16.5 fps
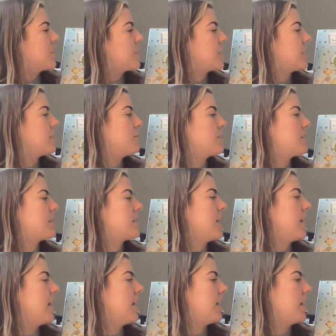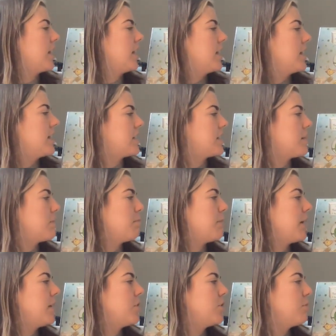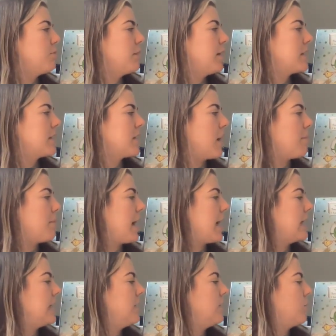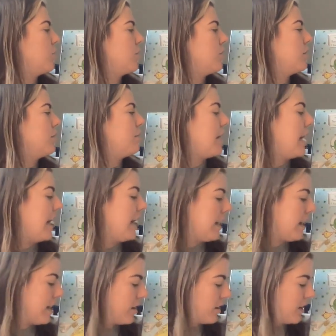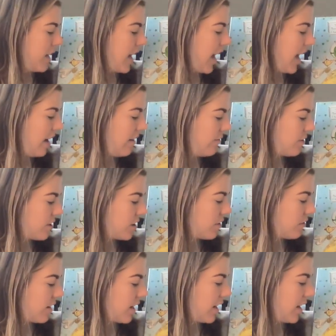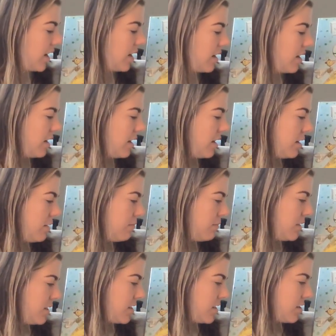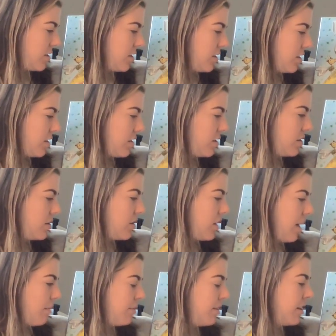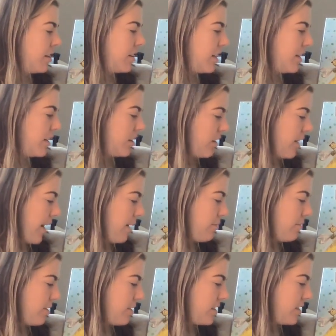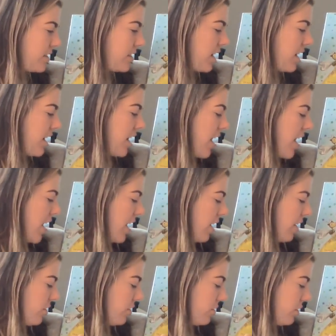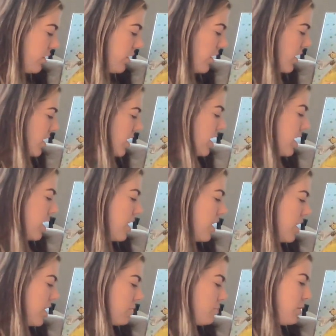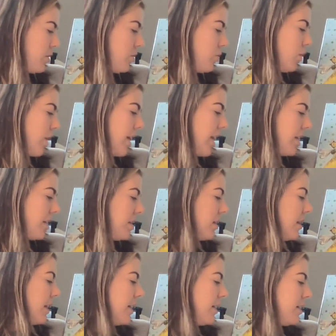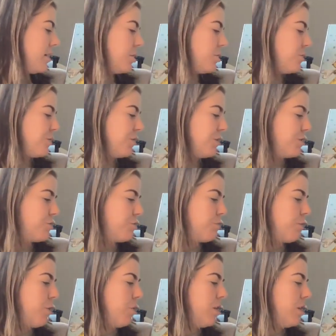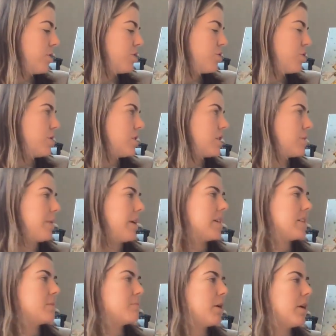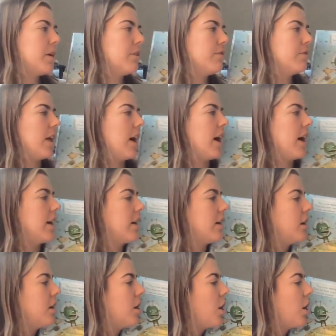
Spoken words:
This is a mistake. This is a major mix-up. I didn't order a pet. I already have one already. Mr. Globengleek glabbers angrily. He has been awaiting light years for his remote control space butterfly.